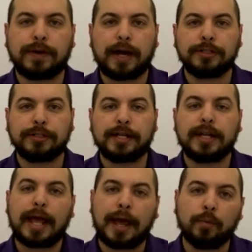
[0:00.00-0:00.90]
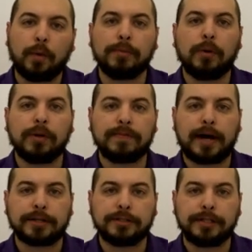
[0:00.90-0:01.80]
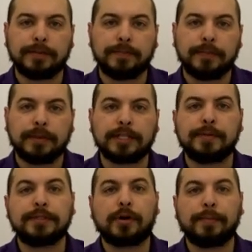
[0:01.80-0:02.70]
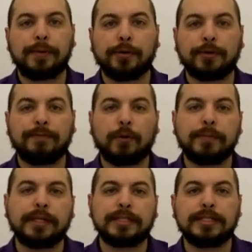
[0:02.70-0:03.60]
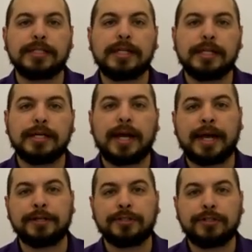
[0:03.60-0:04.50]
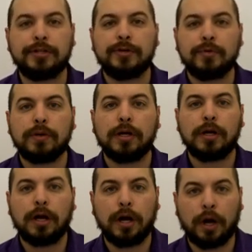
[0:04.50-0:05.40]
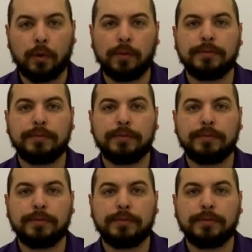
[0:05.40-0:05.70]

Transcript: of hydrogen, and 1 mole of oxygen. This means our empirical formula is CH2O.